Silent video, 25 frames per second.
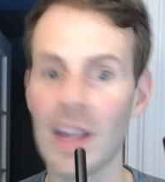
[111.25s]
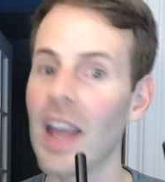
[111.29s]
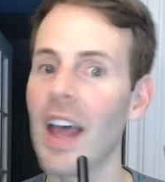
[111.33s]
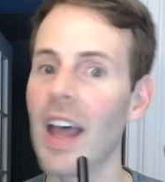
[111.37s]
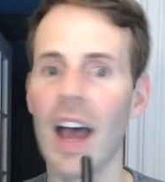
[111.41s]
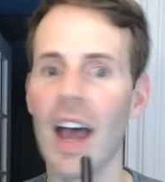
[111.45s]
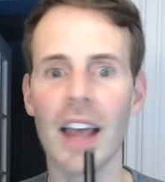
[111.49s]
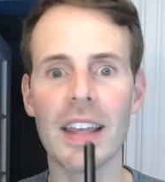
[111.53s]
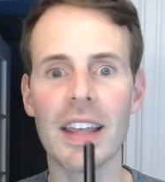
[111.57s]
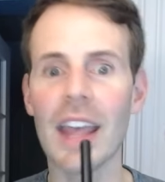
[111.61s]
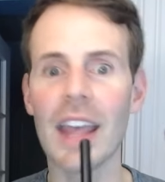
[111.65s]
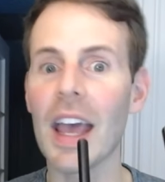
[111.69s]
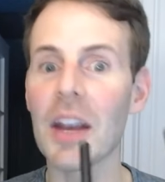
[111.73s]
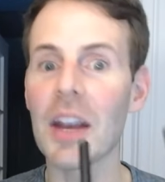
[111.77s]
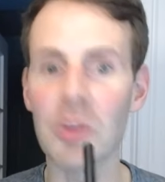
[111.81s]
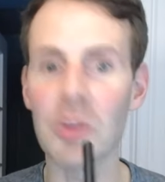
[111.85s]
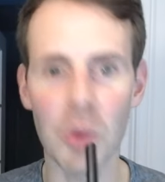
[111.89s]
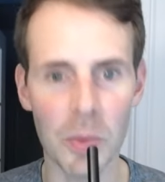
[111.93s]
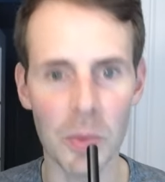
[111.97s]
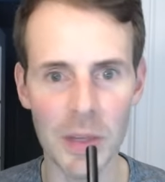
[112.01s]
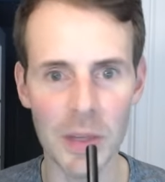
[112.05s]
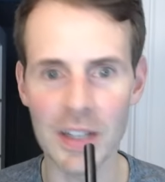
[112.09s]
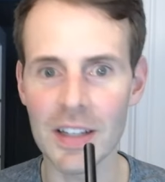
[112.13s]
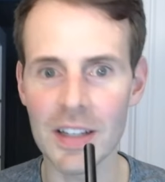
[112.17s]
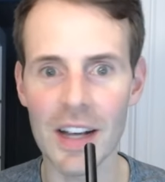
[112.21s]
Again, we'll
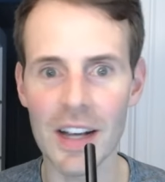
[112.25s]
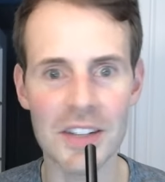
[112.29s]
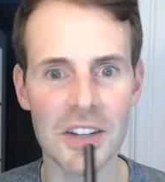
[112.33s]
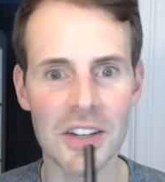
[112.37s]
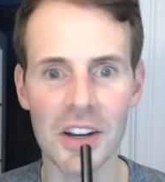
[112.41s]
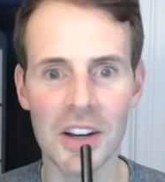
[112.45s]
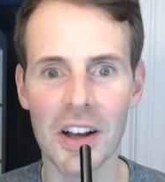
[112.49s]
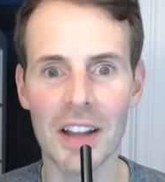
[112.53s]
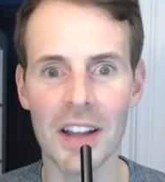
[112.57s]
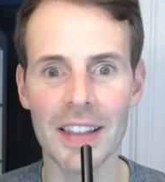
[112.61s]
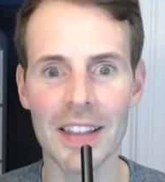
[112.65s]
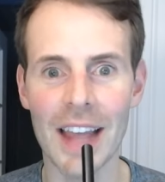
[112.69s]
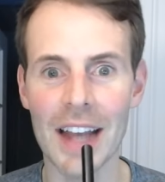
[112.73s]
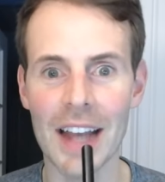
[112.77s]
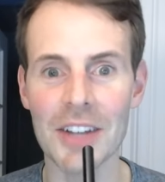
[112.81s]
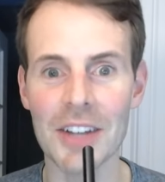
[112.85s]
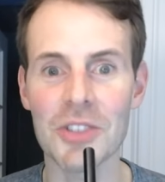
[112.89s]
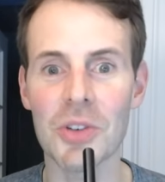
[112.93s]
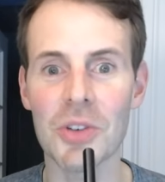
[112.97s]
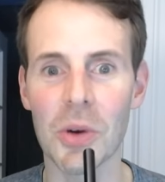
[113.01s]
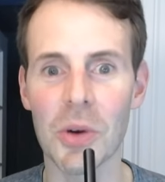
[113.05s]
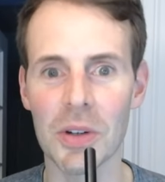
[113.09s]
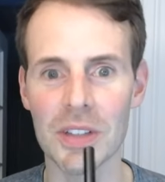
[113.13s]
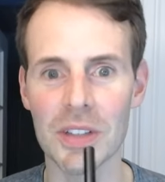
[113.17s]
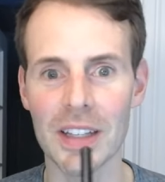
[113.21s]
be touching on that
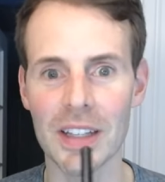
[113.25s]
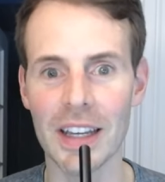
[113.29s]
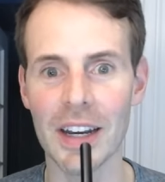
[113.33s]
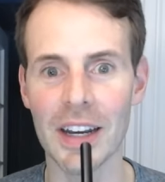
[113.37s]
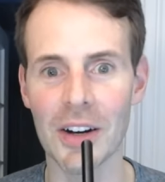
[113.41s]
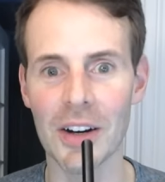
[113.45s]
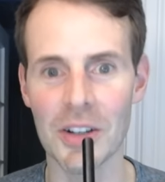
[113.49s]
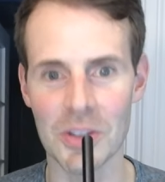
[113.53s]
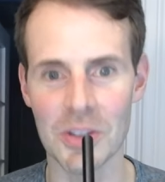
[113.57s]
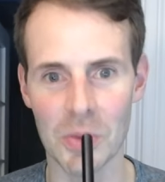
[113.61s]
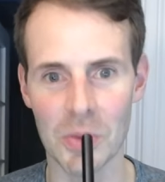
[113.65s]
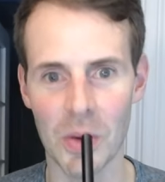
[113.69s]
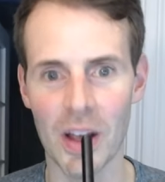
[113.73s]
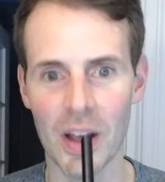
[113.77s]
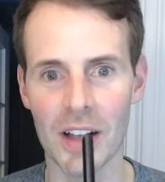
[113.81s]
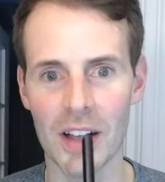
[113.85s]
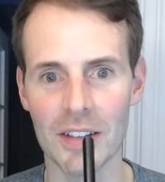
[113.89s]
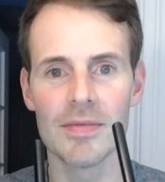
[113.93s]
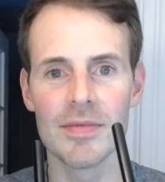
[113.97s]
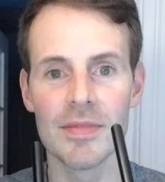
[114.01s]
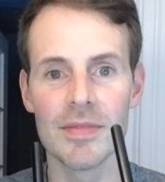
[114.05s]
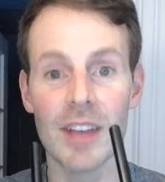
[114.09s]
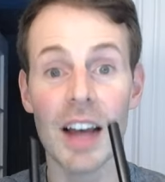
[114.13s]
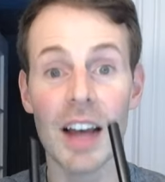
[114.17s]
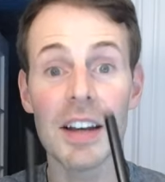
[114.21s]
shortly here as well.
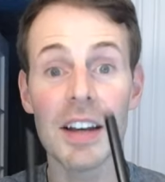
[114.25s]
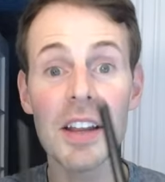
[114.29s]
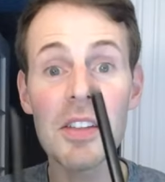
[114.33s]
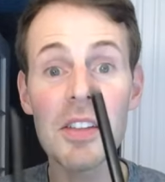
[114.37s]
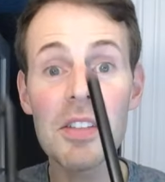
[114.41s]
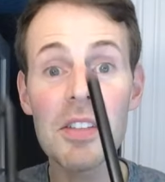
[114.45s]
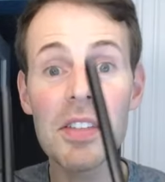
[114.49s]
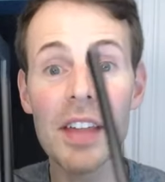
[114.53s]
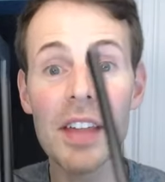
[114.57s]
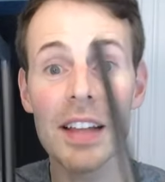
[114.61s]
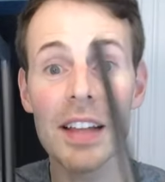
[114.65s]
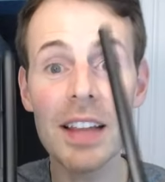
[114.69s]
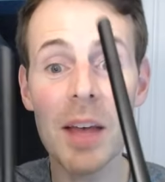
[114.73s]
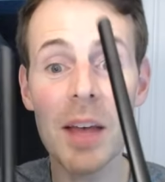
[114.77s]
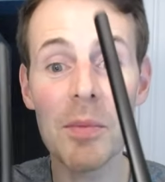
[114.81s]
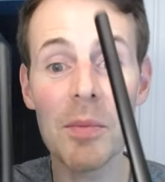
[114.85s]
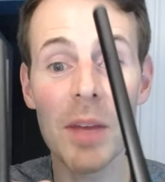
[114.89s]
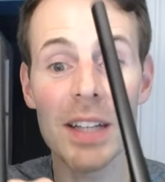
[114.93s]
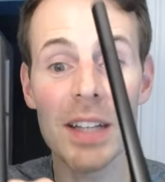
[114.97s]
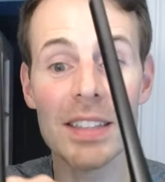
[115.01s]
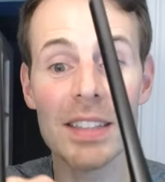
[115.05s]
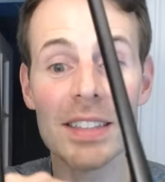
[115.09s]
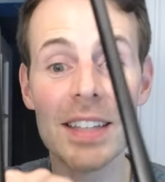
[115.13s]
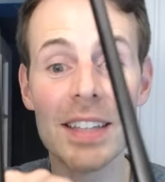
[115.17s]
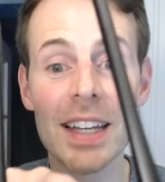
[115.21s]
Another thing that
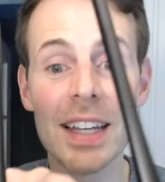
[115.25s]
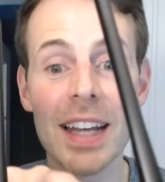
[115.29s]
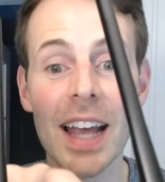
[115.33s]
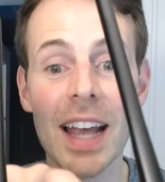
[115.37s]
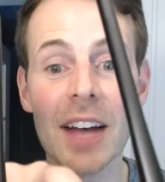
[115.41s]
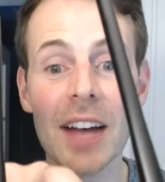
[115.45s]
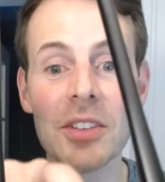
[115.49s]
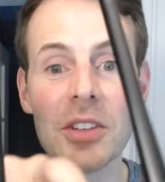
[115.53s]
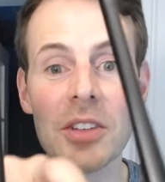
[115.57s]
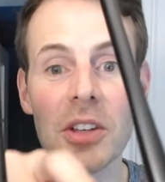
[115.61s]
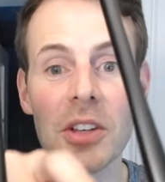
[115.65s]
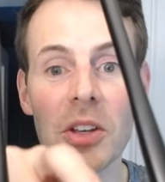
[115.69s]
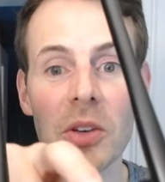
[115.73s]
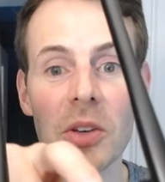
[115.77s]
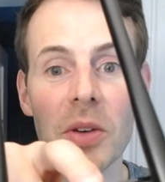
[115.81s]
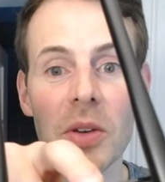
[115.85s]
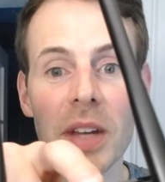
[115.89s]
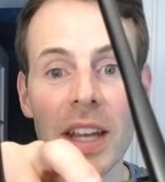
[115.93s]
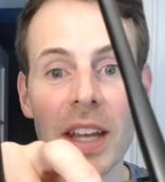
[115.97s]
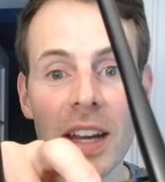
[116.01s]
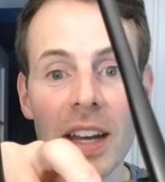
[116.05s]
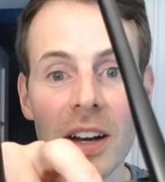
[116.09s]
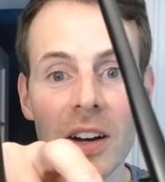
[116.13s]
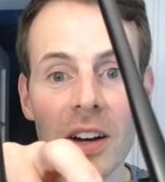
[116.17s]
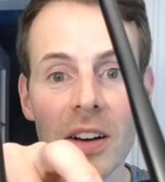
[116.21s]
might stick out to you
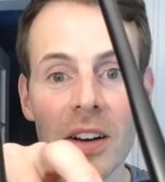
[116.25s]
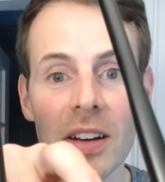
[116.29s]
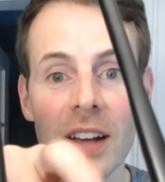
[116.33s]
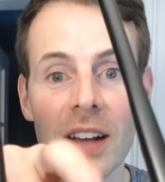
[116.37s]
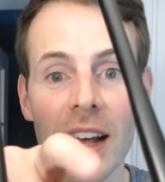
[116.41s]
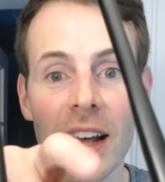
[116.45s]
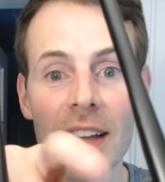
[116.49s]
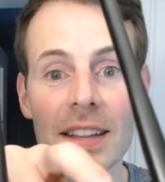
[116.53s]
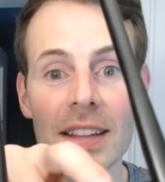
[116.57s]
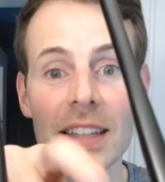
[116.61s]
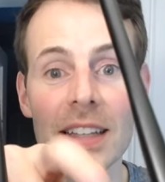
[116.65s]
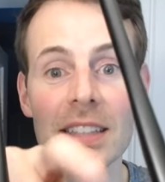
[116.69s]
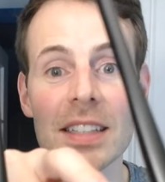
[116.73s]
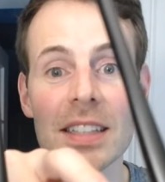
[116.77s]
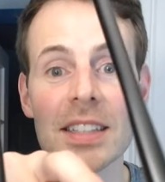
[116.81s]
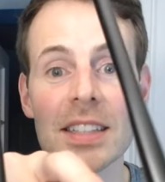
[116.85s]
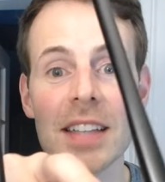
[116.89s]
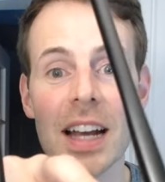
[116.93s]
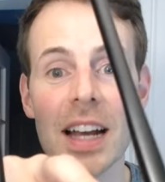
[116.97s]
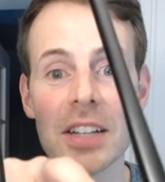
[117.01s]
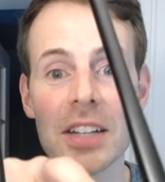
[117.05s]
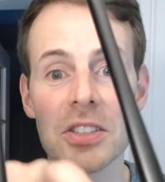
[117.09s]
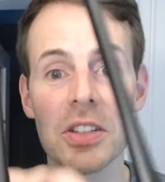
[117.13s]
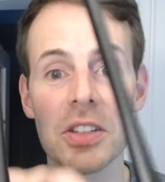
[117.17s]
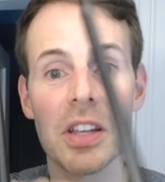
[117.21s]
here, this is
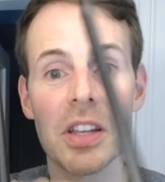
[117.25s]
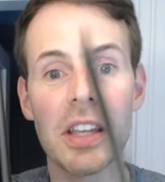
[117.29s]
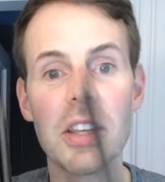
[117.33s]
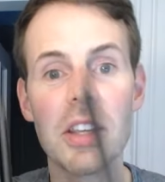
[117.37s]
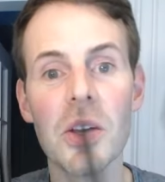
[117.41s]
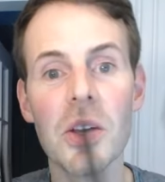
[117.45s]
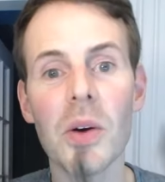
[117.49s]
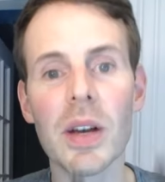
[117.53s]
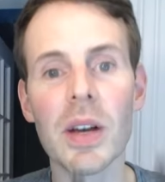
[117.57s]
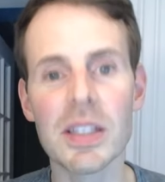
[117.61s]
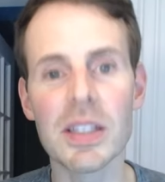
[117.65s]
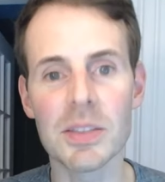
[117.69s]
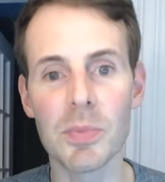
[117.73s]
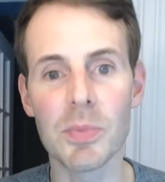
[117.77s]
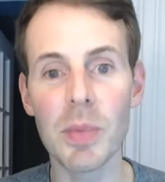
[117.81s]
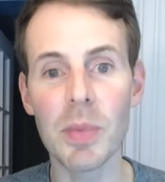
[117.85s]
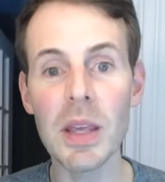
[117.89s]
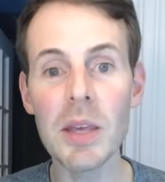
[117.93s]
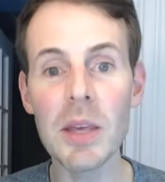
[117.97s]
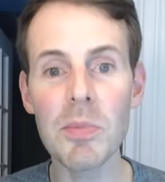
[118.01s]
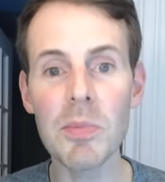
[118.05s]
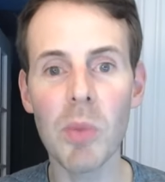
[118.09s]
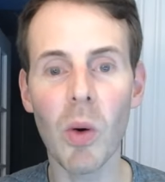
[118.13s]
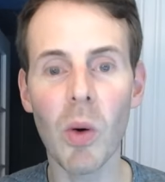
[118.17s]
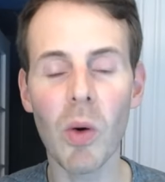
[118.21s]
actually a
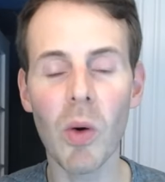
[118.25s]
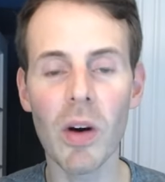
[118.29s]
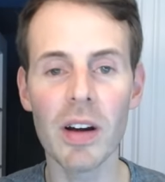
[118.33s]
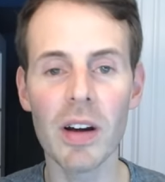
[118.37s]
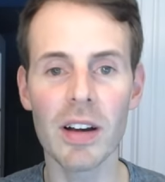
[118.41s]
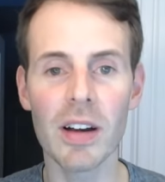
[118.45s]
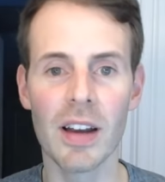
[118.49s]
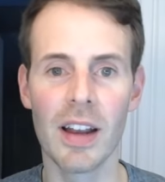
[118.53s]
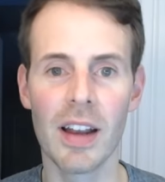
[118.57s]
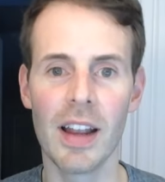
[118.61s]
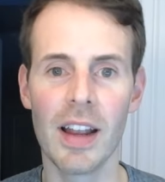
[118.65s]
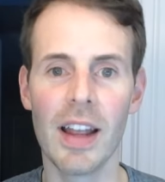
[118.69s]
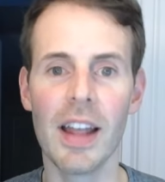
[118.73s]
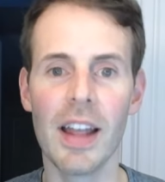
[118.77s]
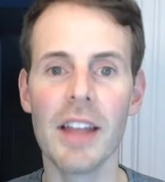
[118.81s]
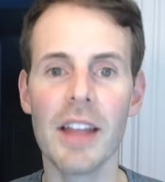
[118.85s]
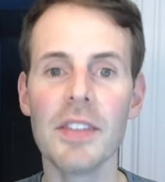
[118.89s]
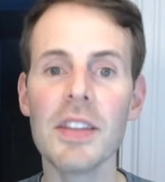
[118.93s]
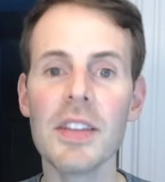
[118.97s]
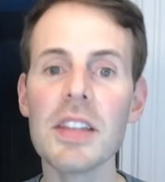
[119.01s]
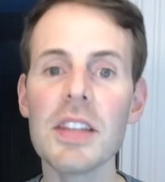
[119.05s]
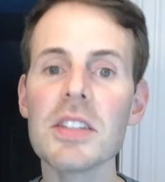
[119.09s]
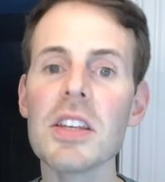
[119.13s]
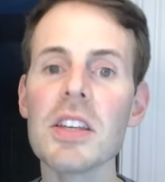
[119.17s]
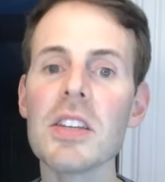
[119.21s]
USB port.
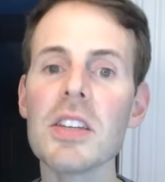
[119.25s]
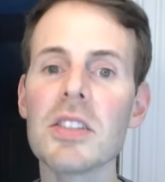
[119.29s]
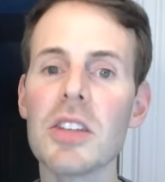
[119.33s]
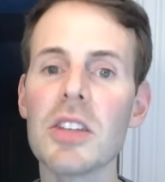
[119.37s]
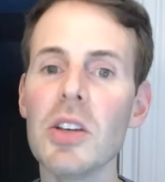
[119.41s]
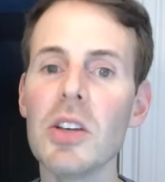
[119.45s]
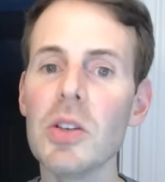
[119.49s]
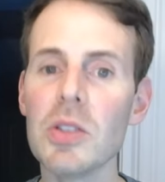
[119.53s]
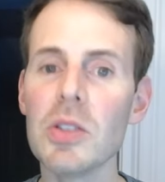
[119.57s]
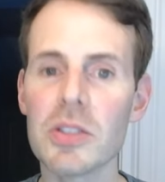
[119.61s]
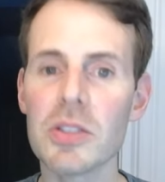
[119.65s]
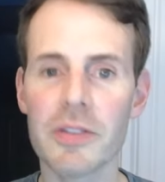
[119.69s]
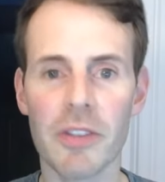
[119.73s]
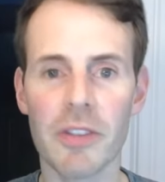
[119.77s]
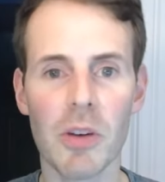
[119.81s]
This is used for